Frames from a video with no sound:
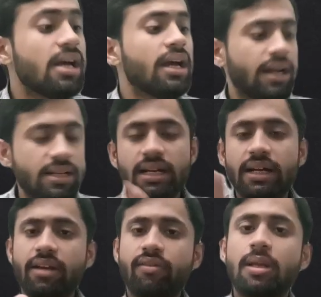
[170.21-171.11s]
It is
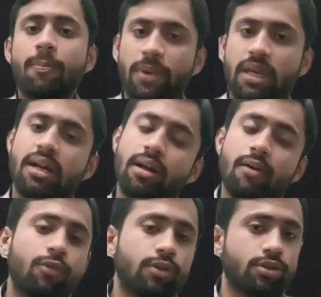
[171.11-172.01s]
ending with a period, a
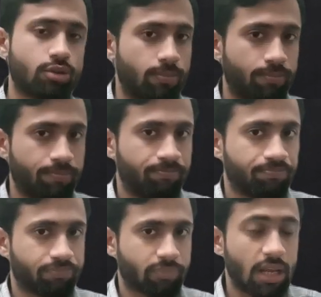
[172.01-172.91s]
full stop.
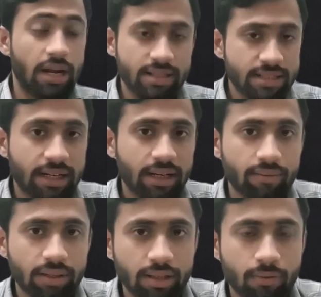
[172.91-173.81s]
It is ending
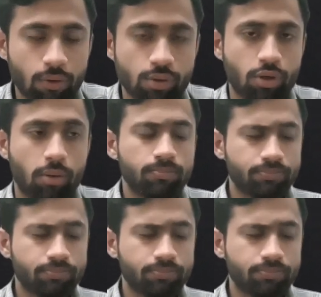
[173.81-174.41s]
with a full stop.